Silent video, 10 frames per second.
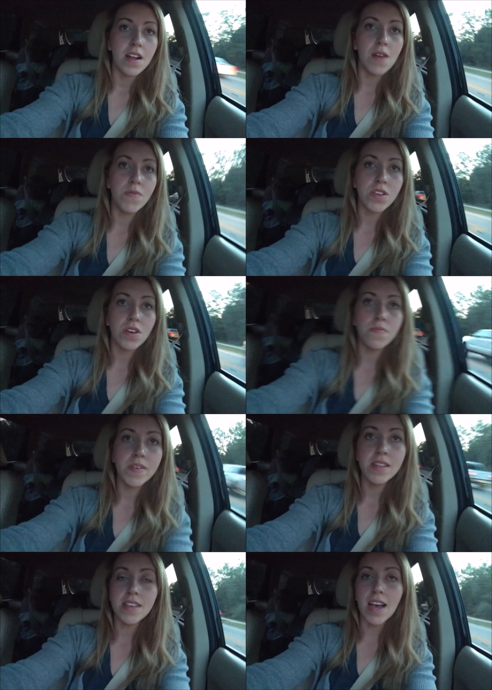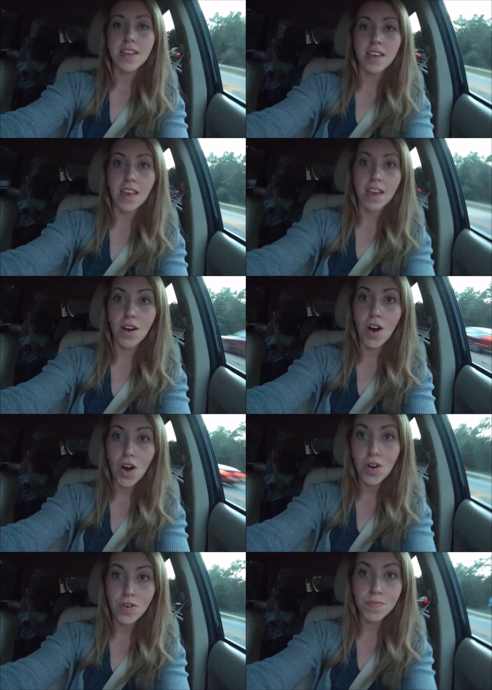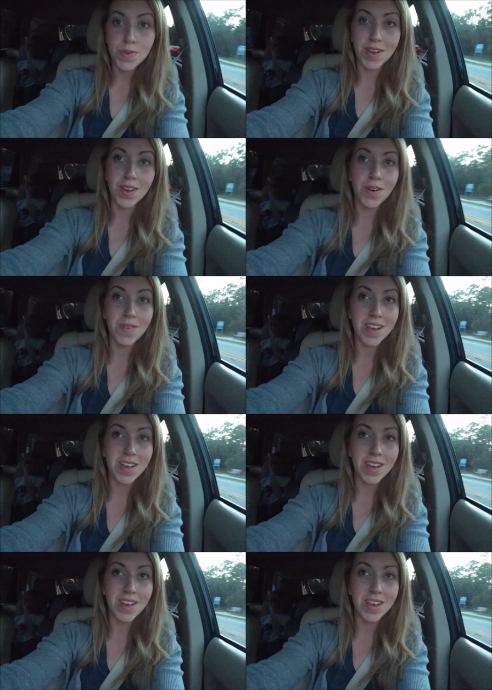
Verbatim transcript: I was hoping Zach could get home so I could go